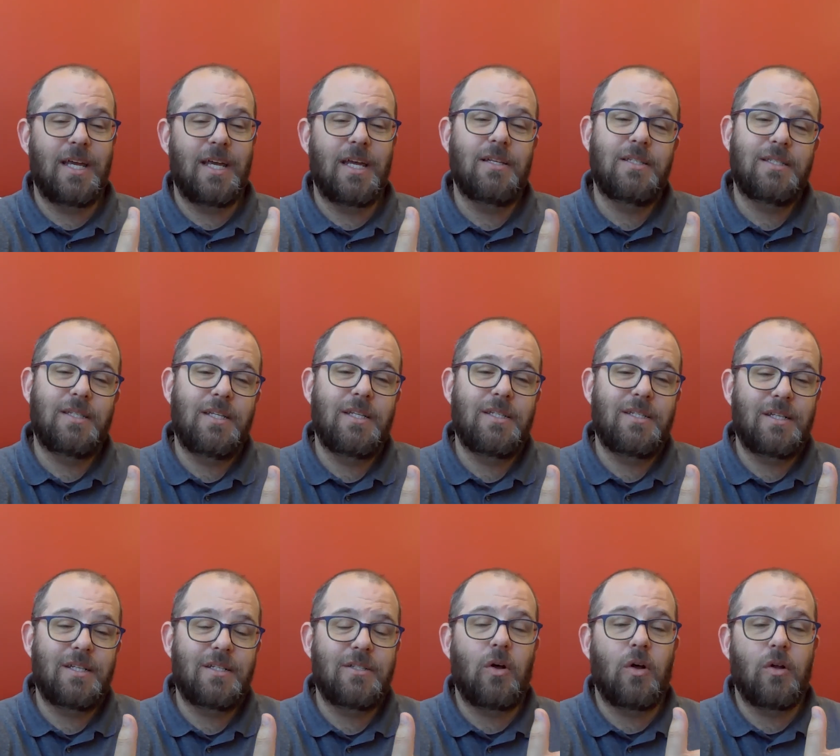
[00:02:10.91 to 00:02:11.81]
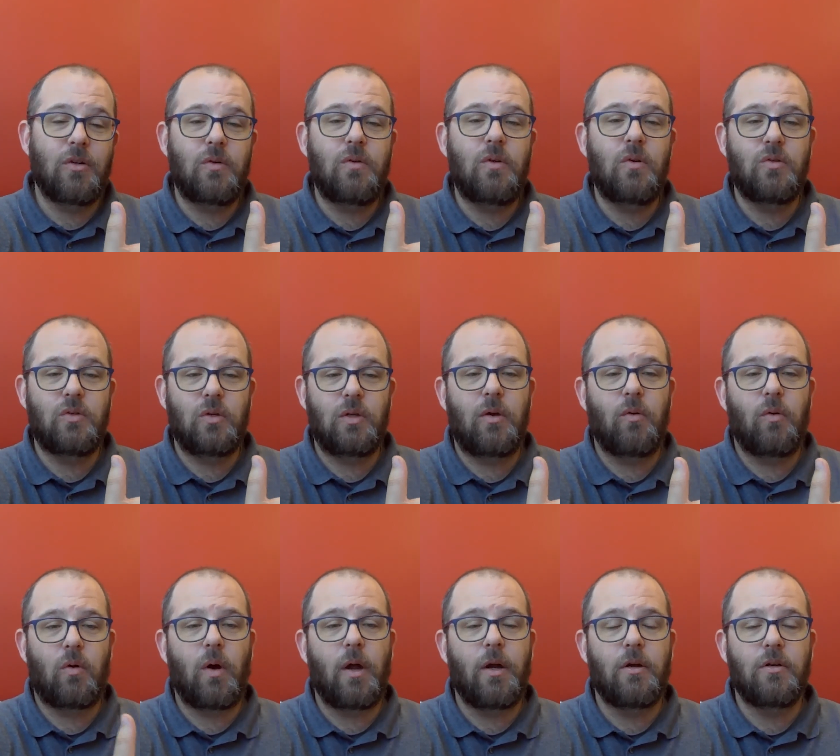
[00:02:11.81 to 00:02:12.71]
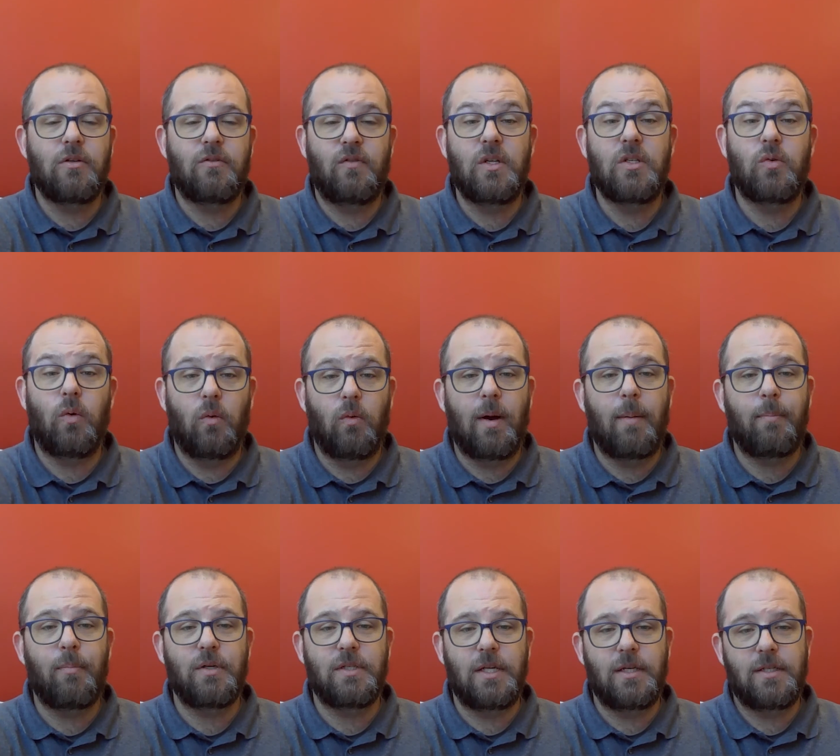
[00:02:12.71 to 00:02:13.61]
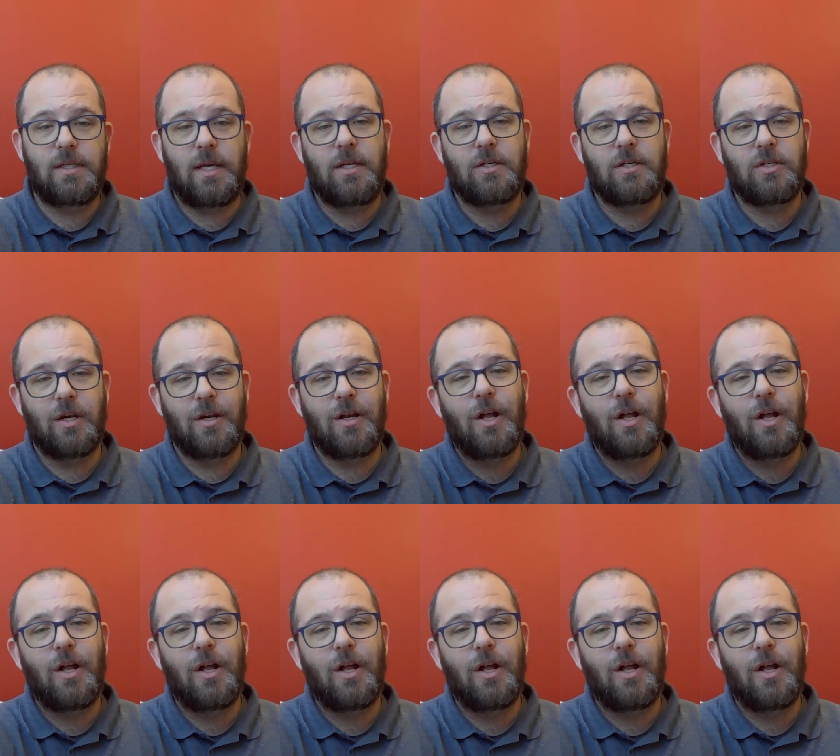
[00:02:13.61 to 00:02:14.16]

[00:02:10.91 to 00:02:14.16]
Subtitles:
and statistics also usually requires visual representation.